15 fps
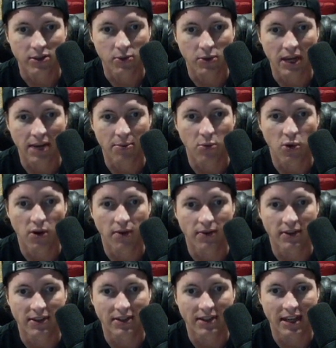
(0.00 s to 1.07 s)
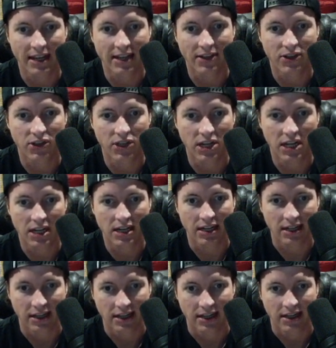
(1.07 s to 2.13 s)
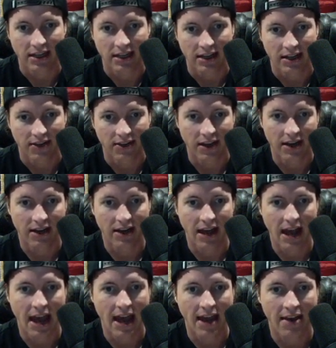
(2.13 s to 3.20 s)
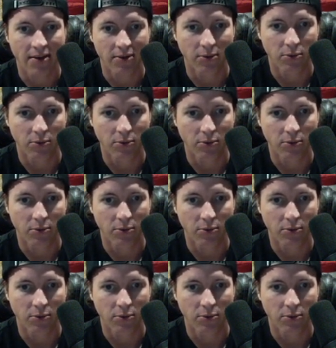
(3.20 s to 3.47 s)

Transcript: we get more of the C and G than an A,